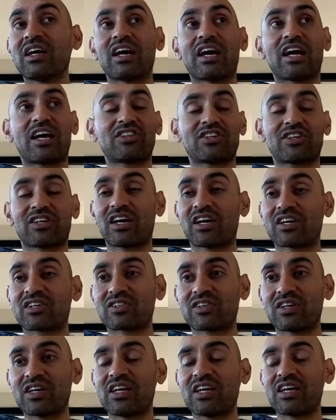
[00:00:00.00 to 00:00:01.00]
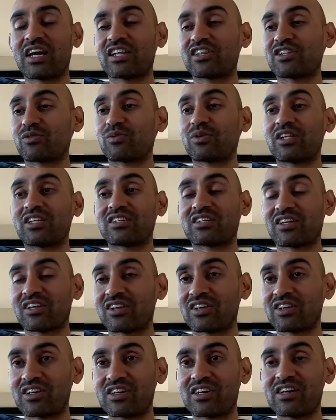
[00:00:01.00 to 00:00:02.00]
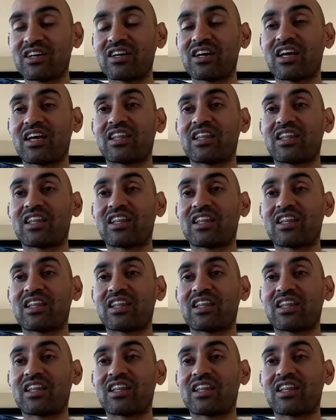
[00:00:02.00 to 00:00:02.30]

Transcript: and they're hungry and they're willing to learn,